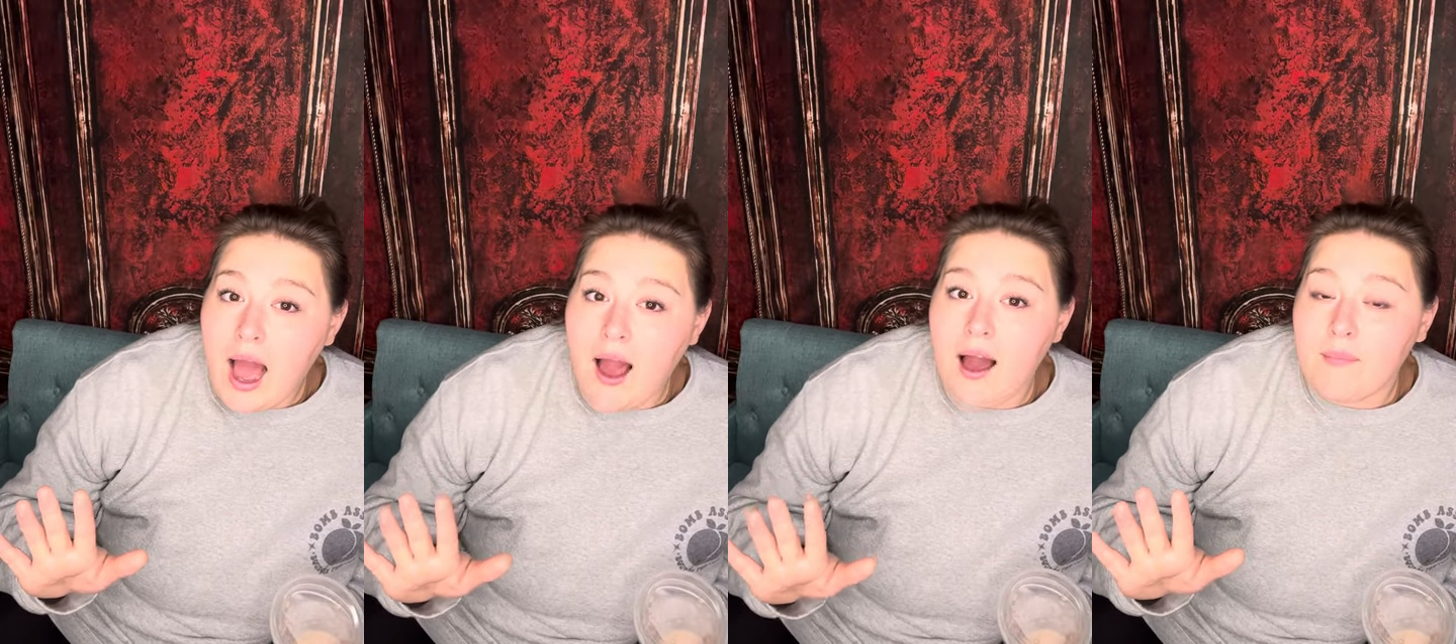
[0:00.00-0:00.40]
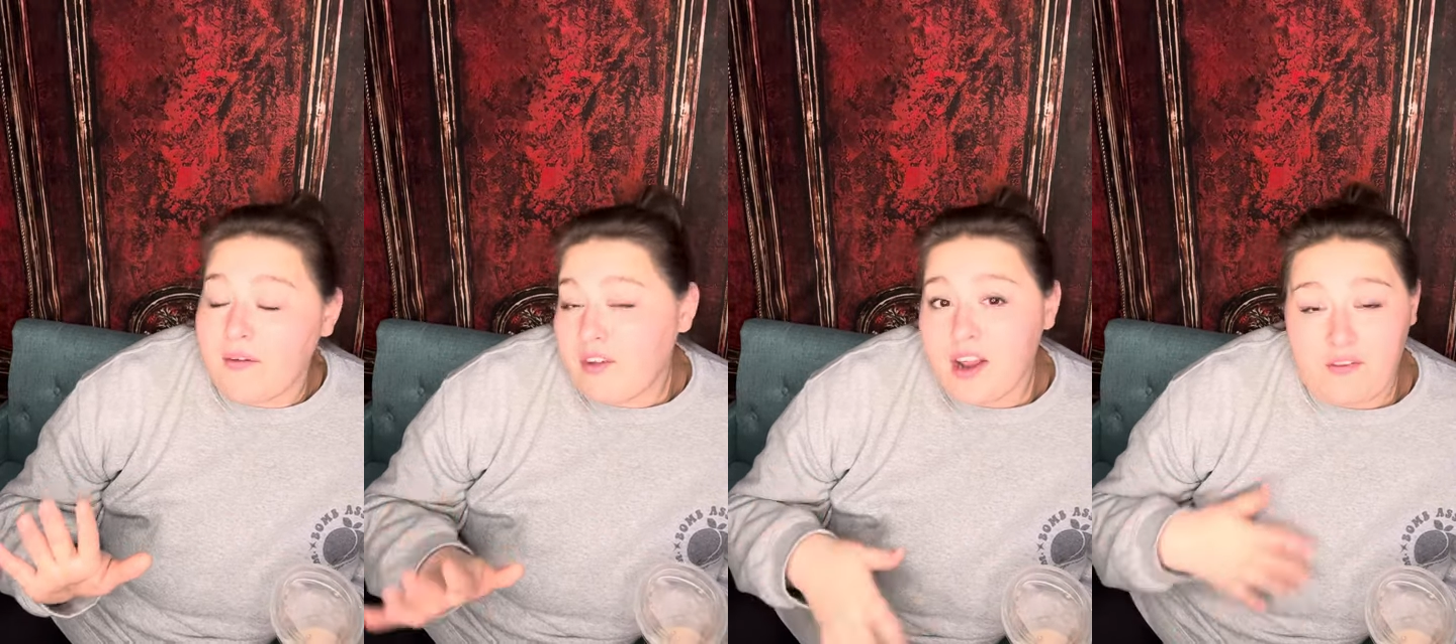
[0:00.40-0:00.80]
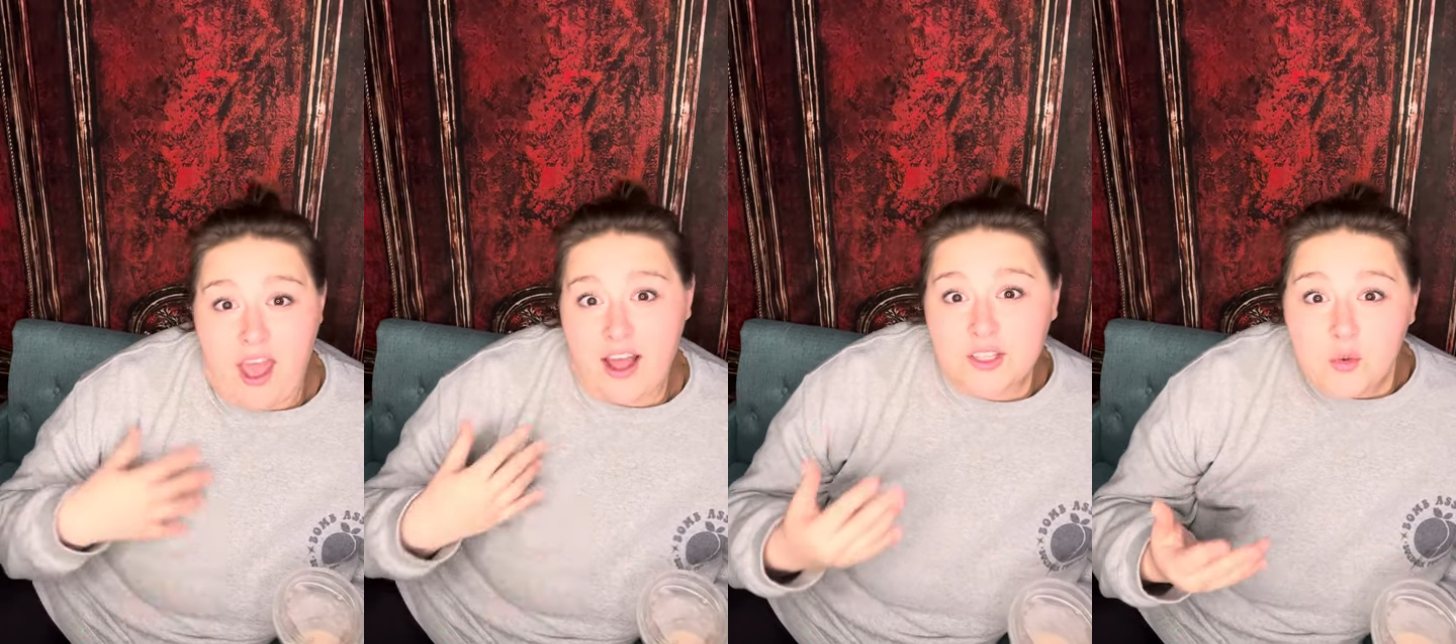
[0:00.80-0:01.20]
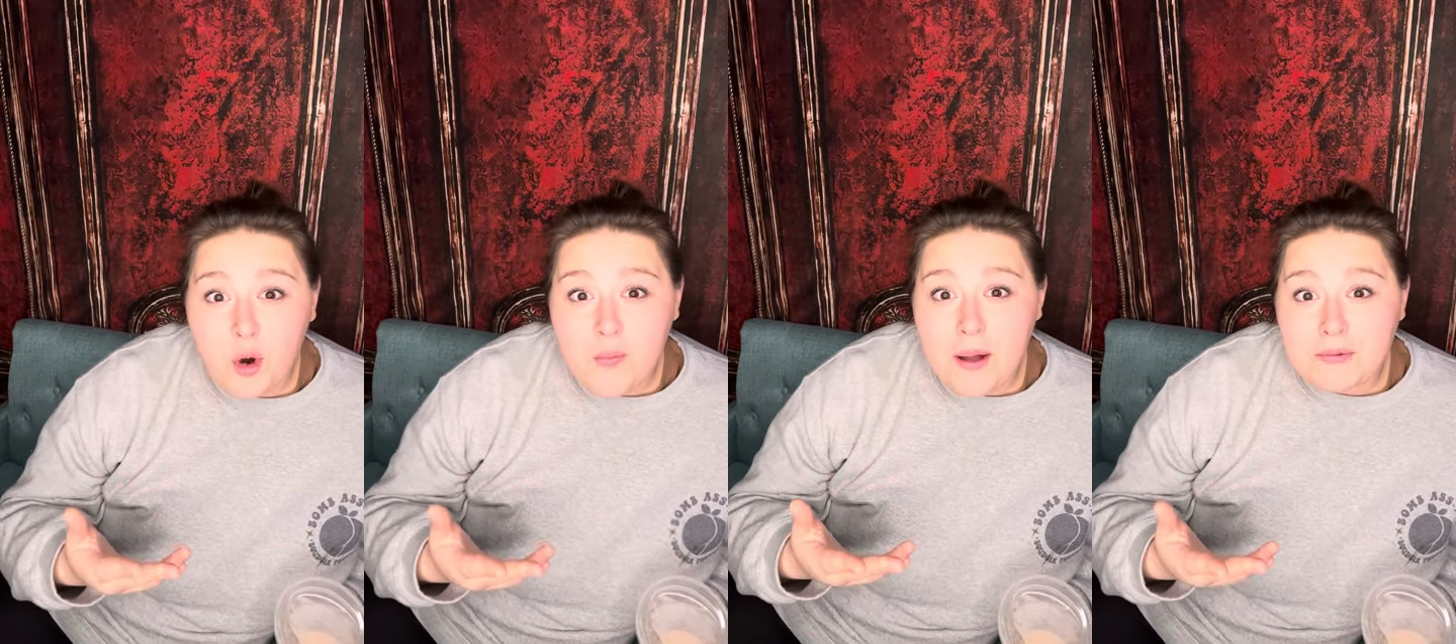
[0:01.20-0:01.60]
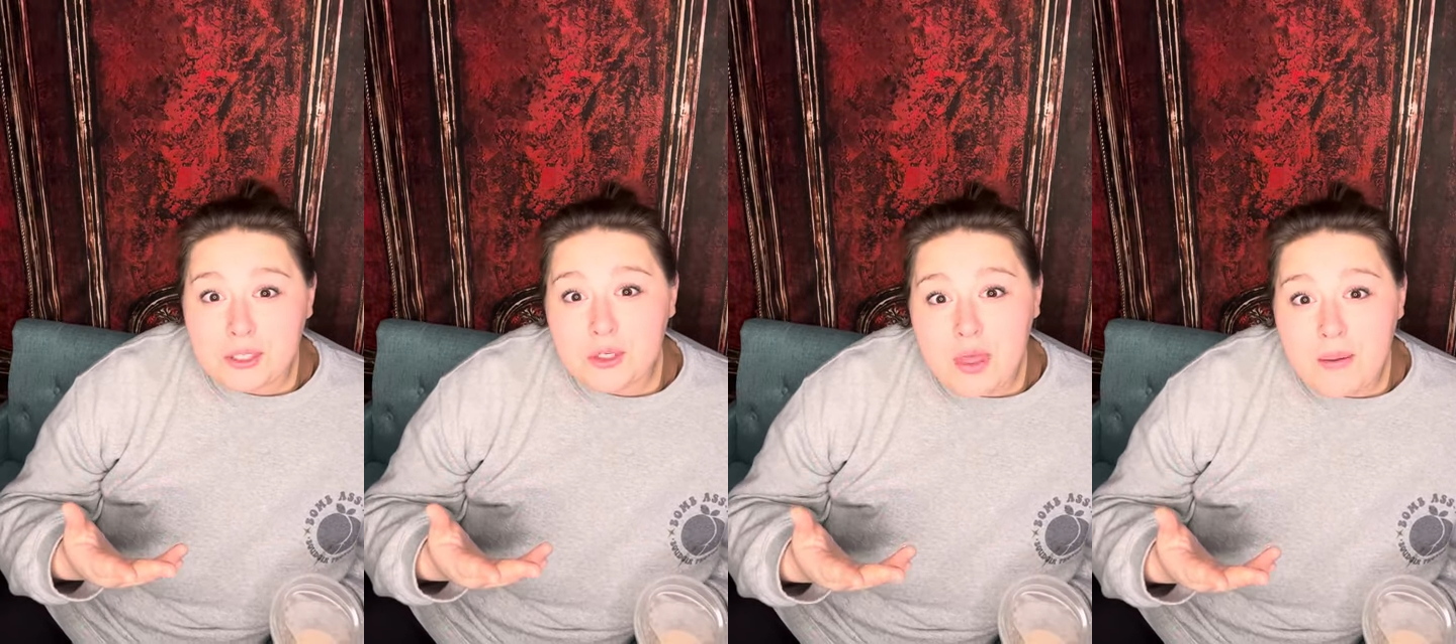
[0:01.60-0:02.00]
Um, I've kind of had to warm up to
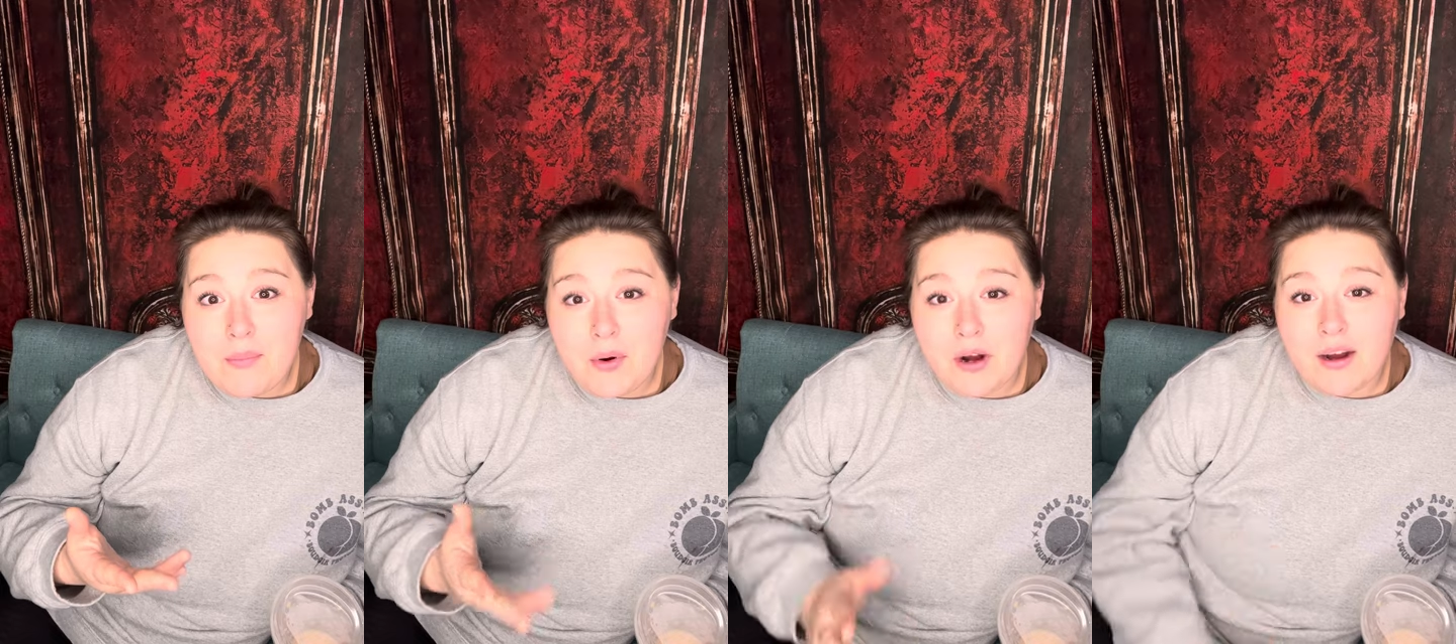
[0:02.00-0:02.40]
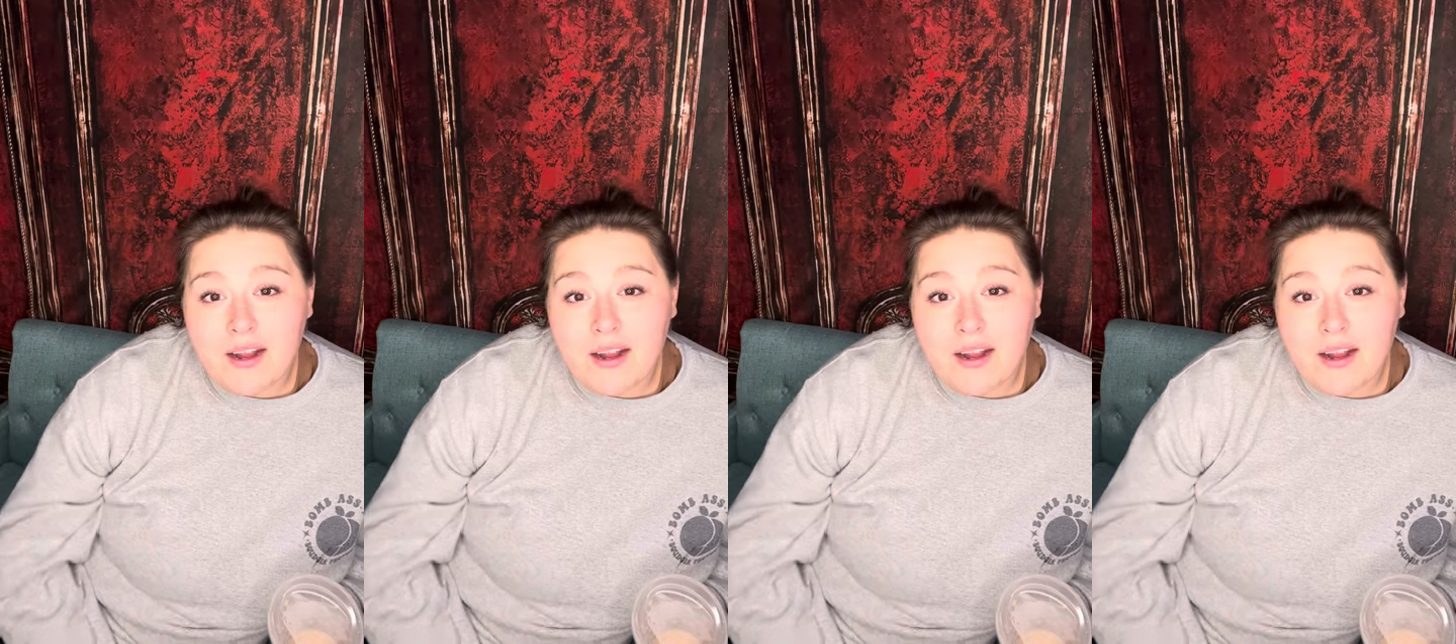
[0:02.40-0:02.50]
do them more